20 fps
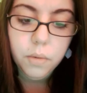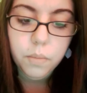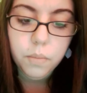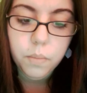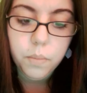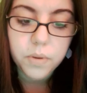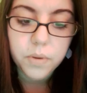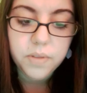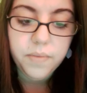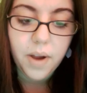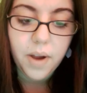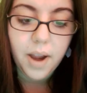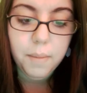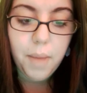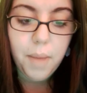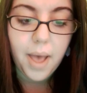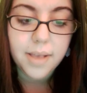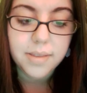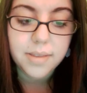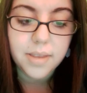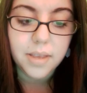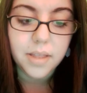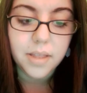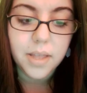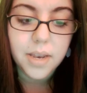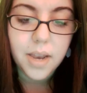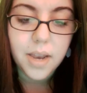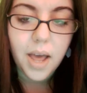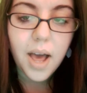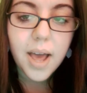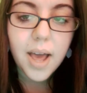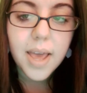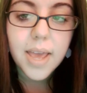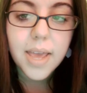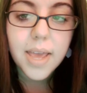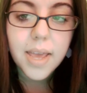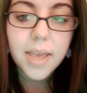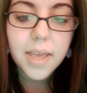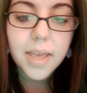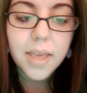was very masculine,
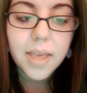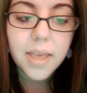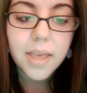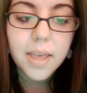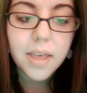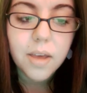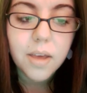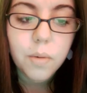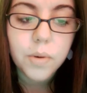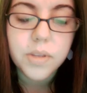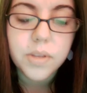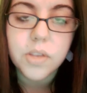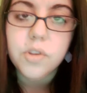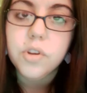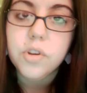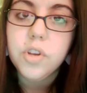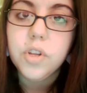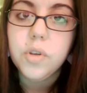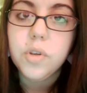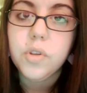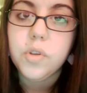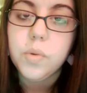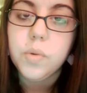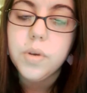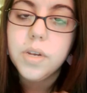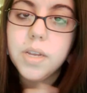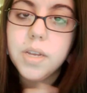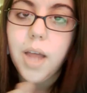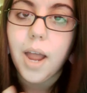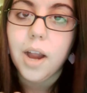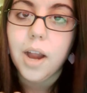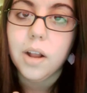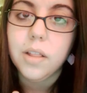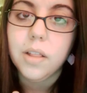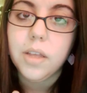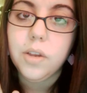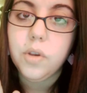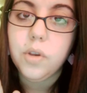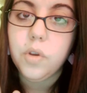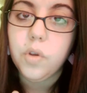I was introduced to an
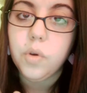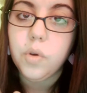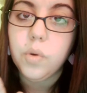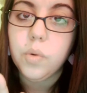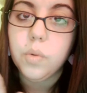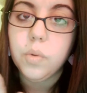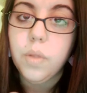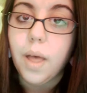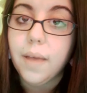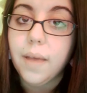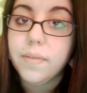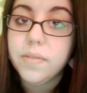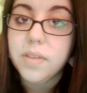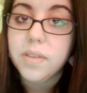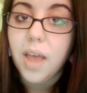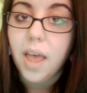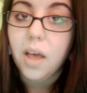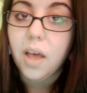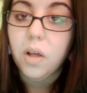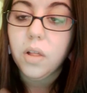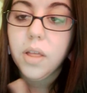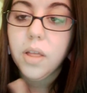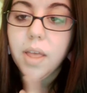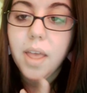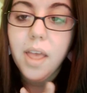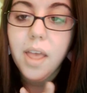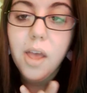entirely new lifestyle,